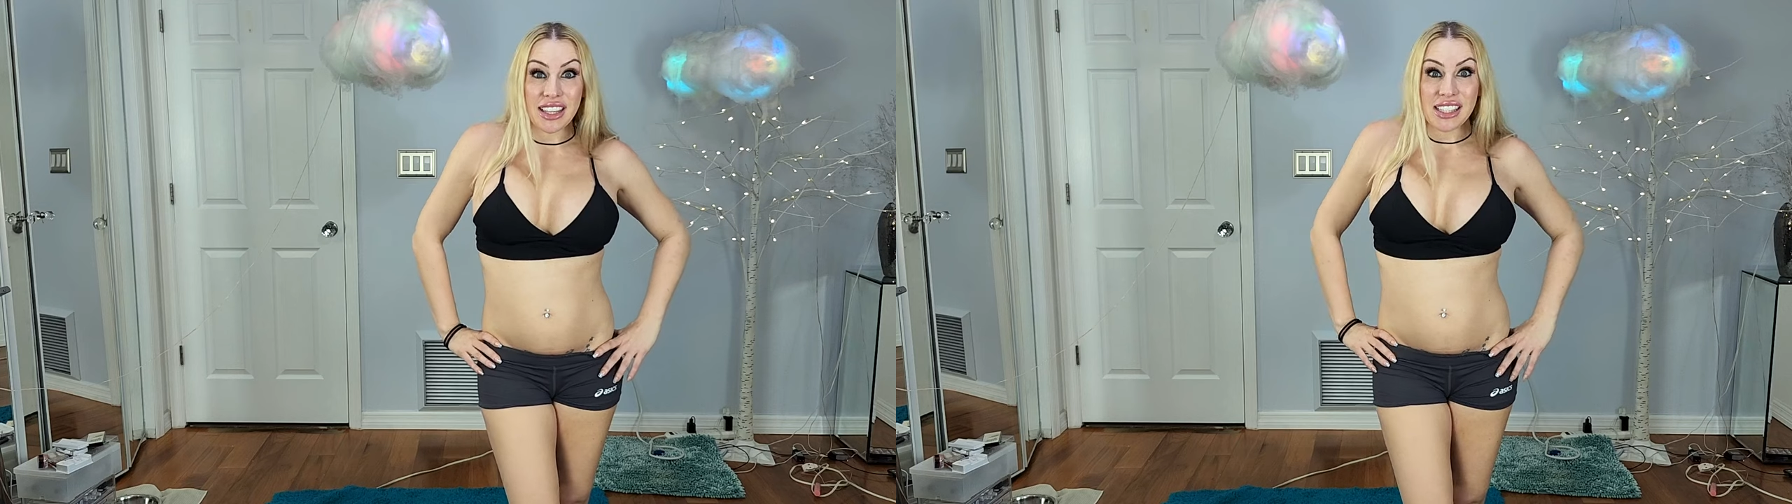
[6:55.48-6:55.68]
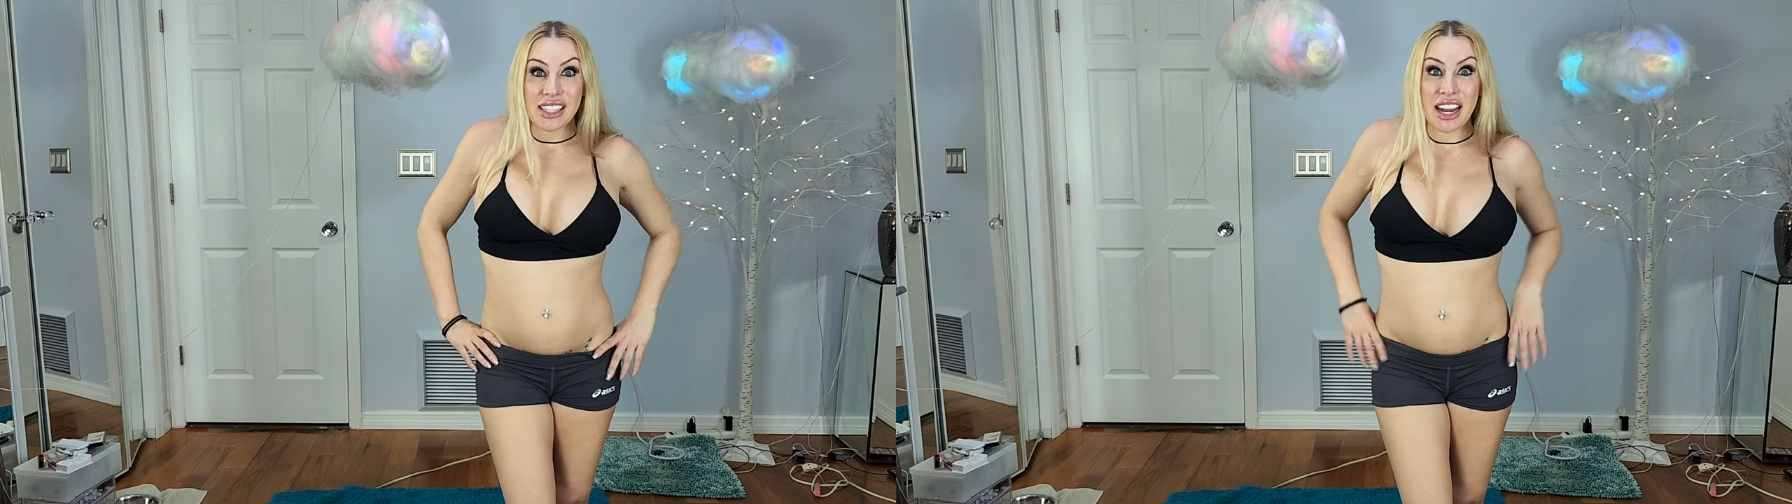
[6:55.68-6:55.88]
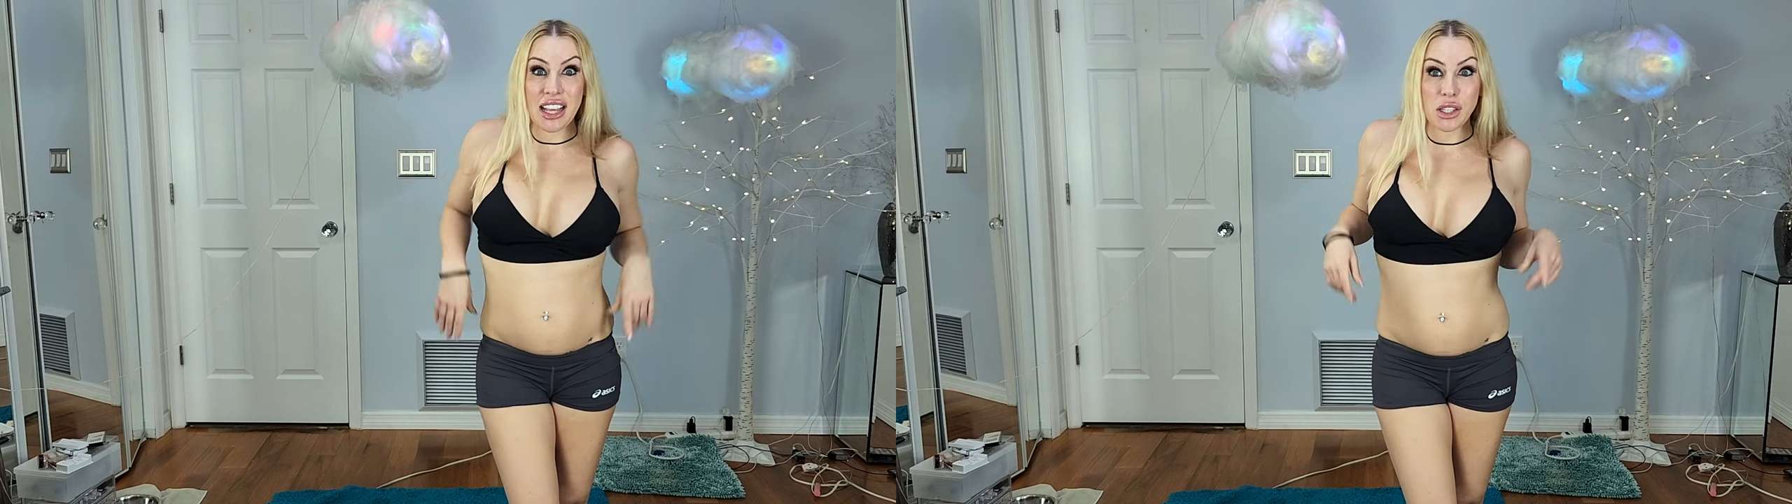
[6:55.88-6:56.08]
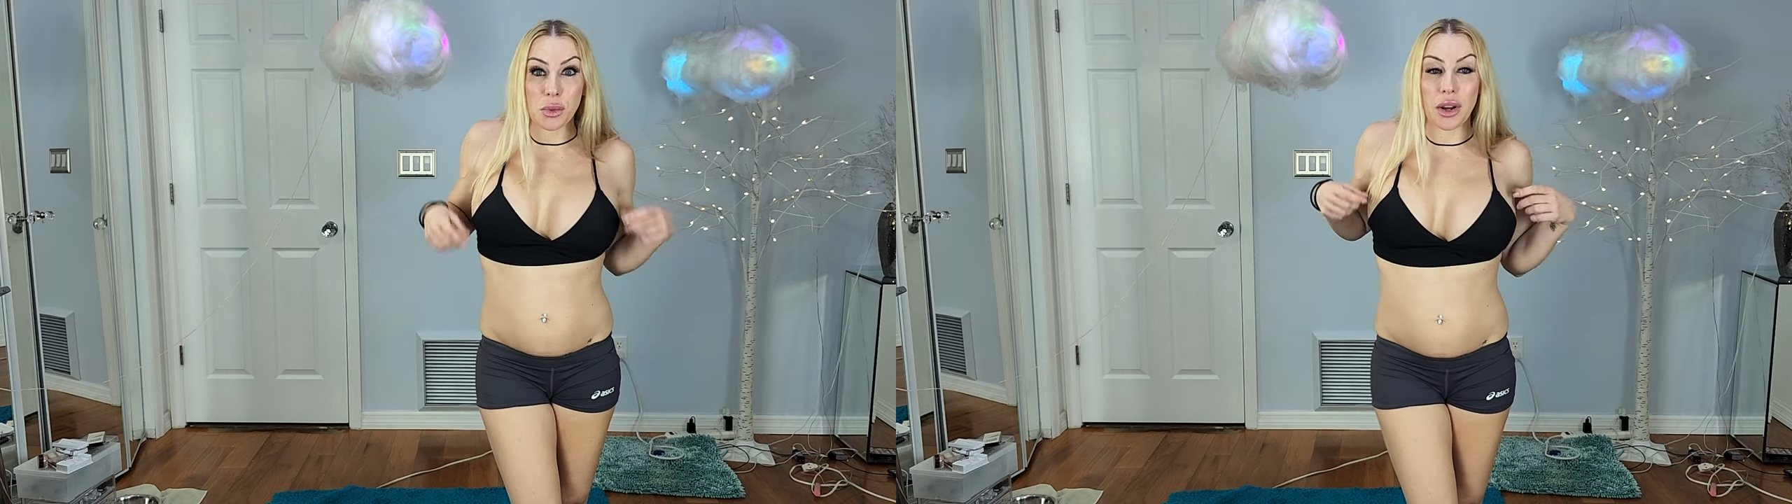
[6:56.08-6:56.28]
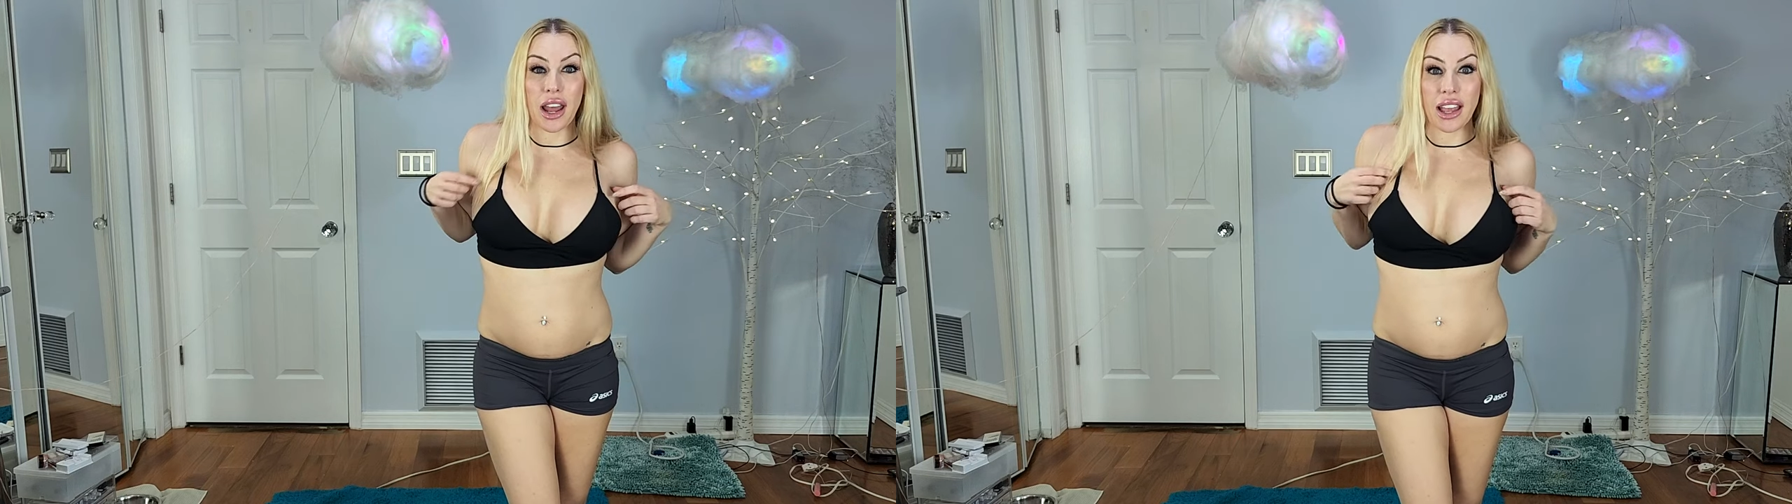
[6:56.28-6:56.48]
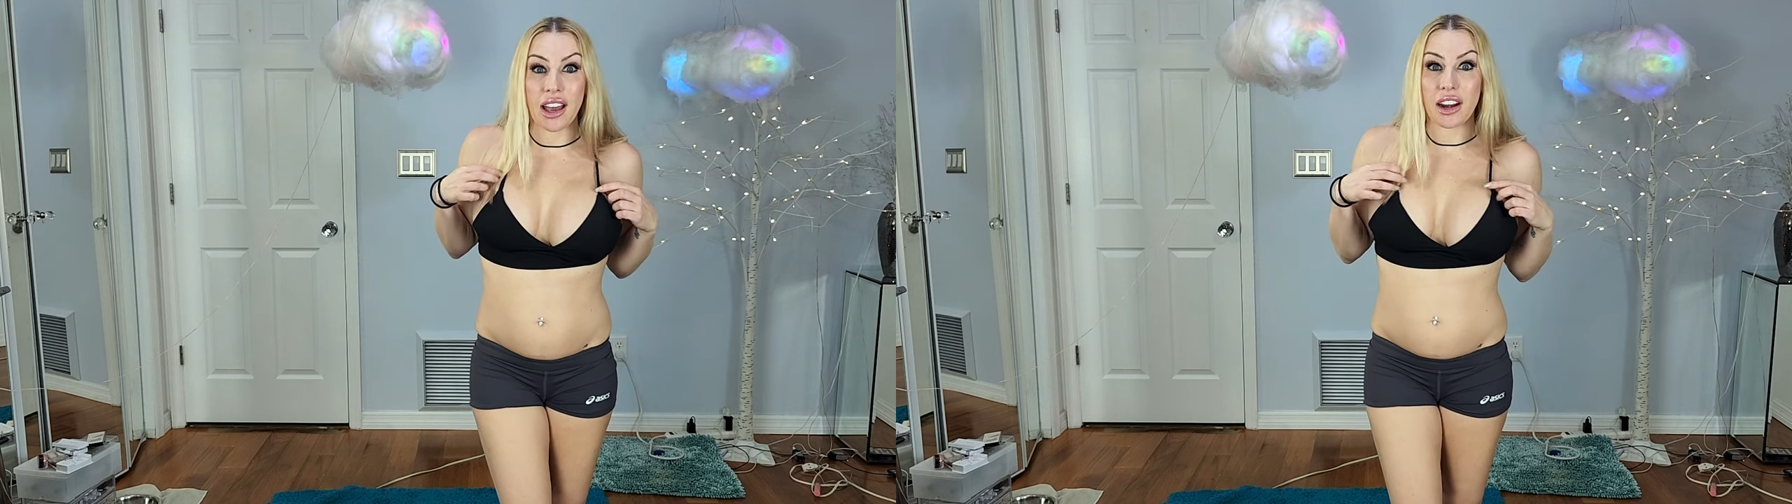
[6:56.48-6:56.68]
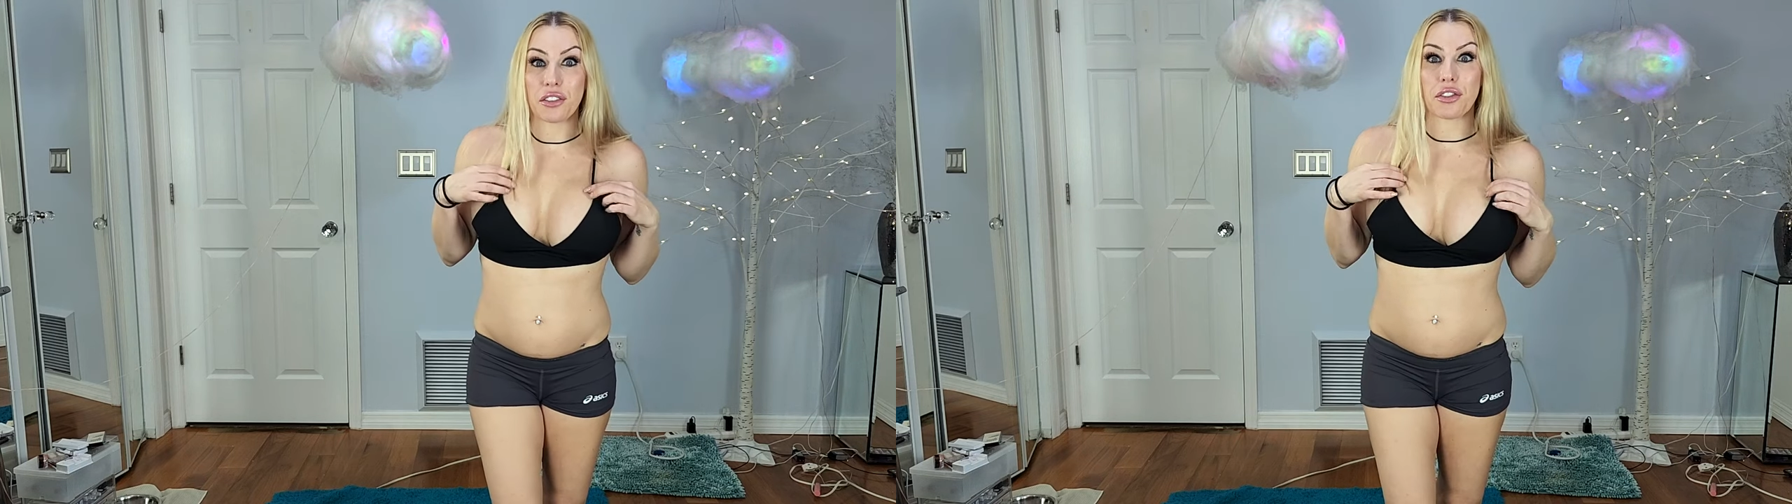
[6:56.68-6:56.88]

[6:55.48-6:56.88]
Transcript: this next one, I got it